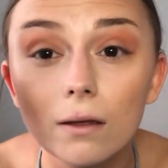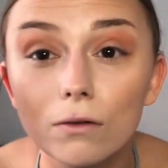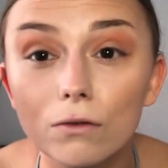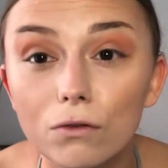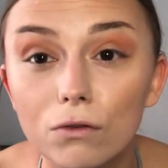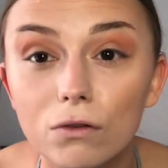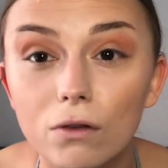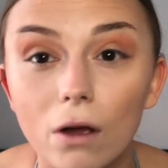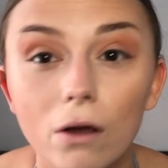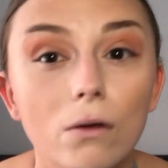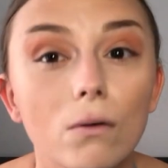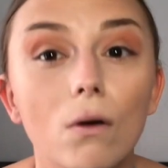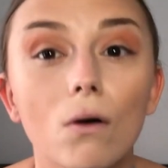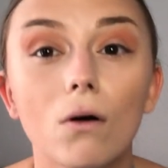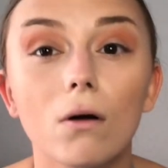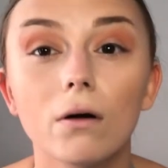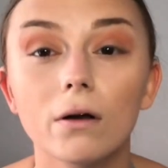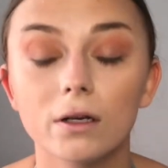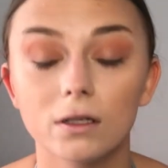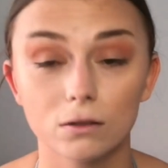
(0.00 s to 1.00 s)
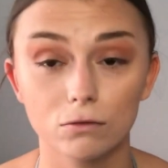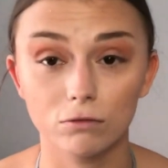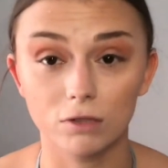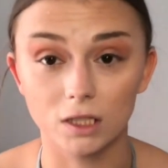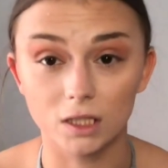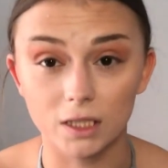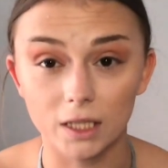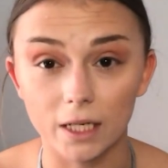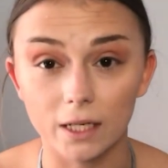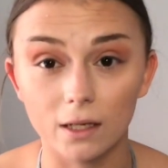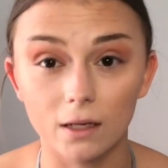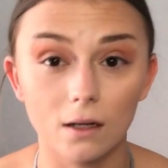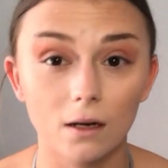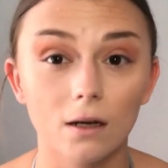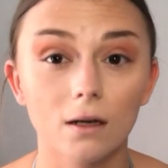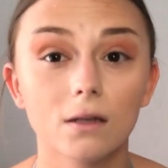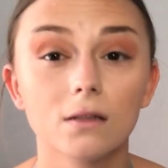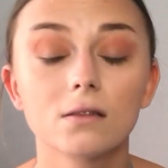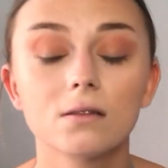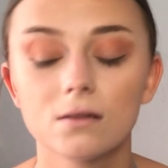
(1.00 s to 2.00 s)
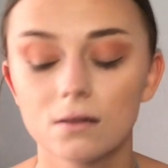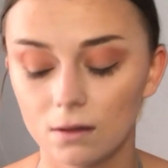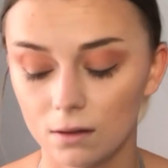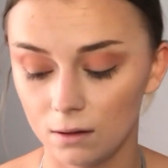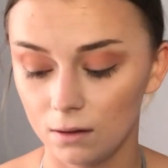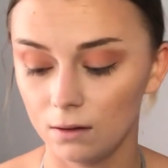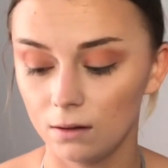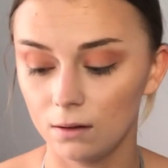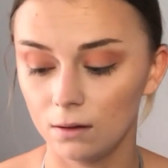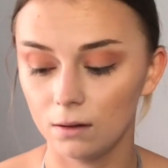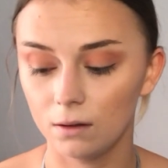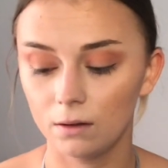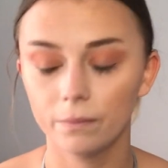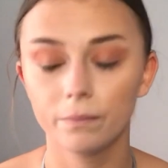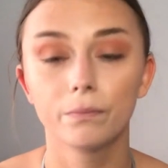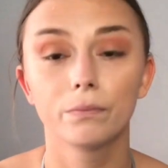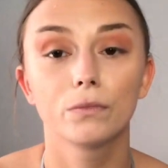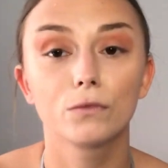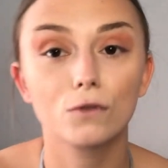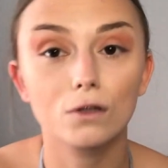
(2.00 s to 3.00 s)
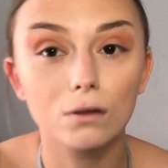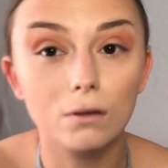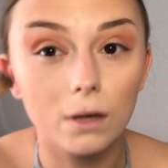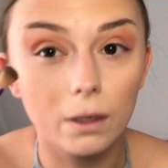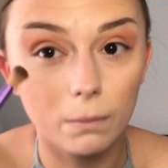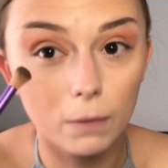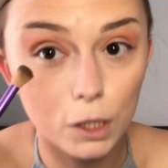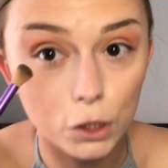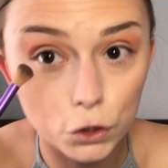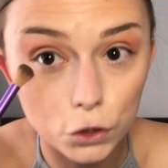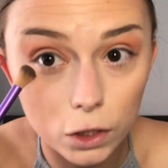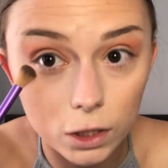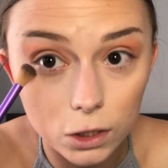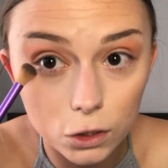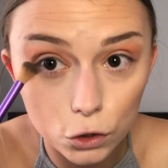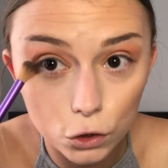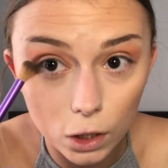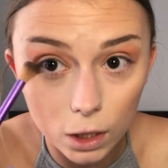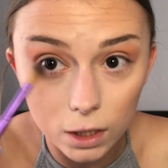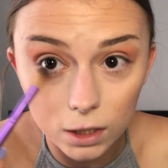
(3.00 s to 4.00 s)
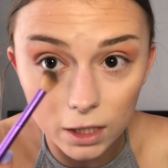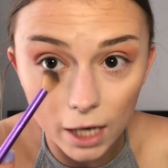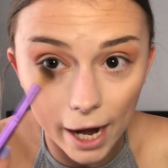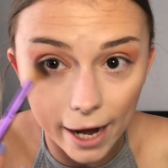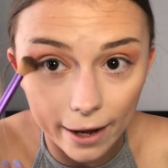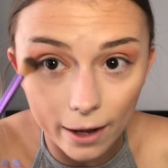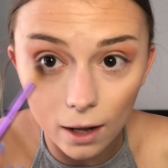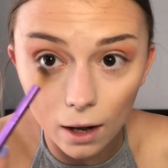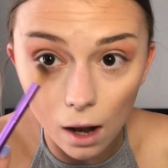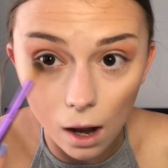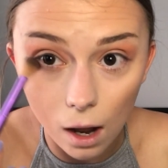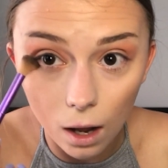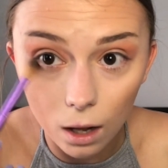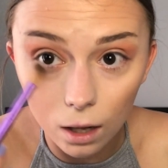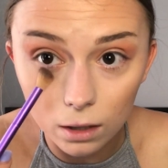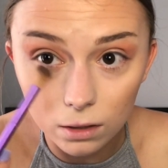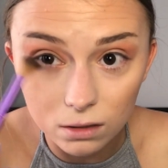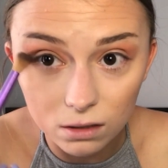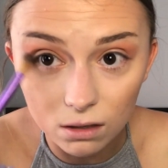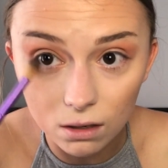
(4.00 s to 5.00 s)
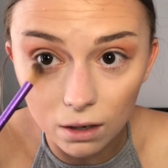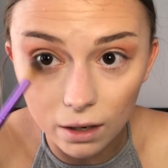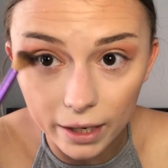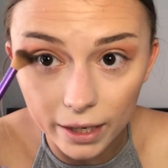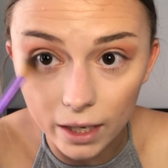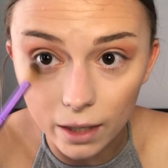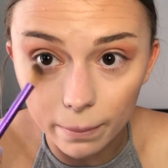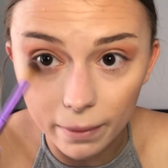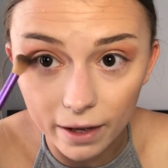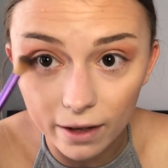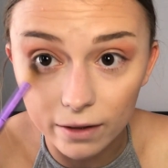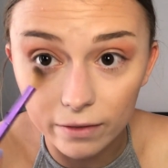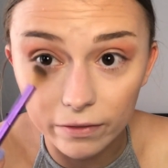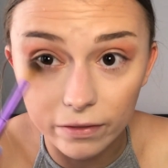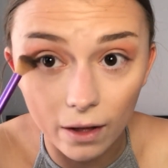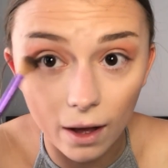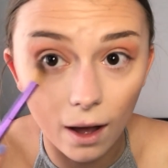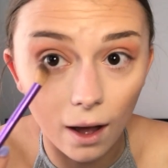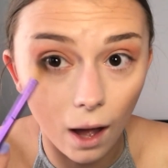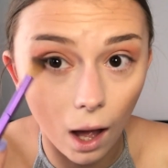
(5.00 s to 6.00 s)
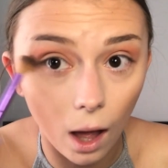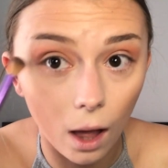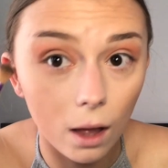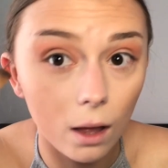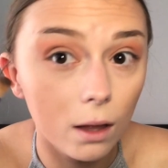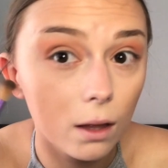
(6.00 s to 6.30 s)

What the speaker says: So hot, it's ridiculous. So I'm literally just going to take a tiny bit of that